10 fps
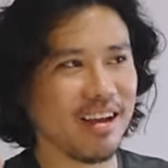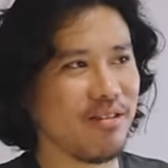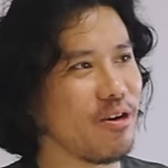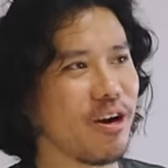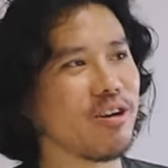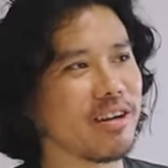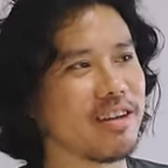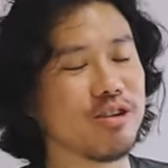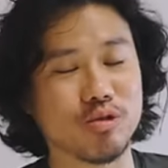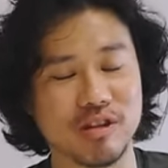very
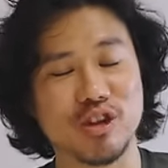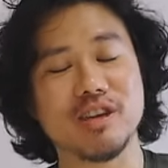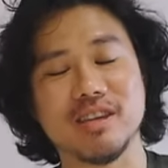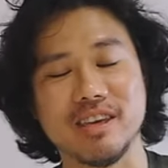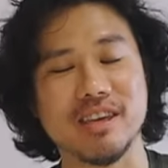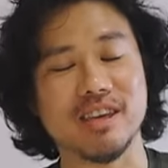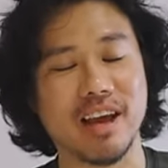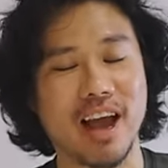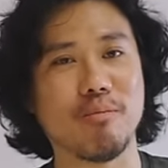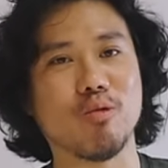honestly, usually
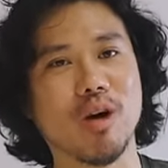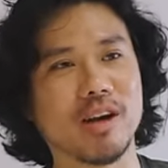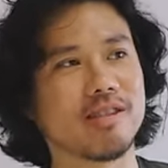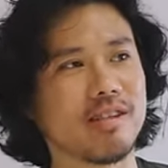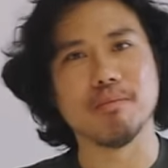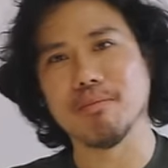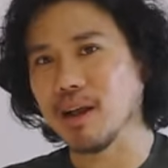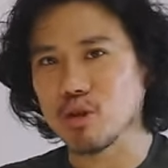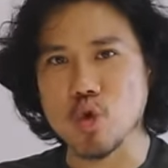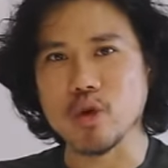the app works,
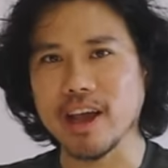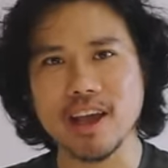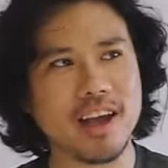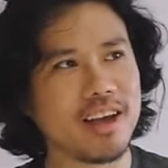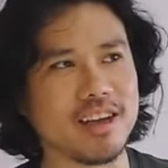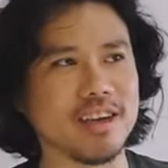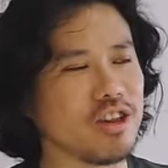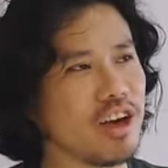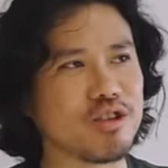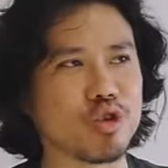but today it
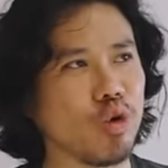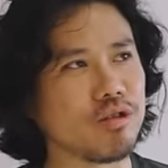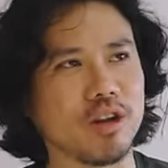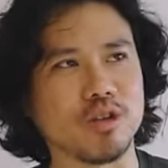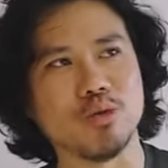just chose not to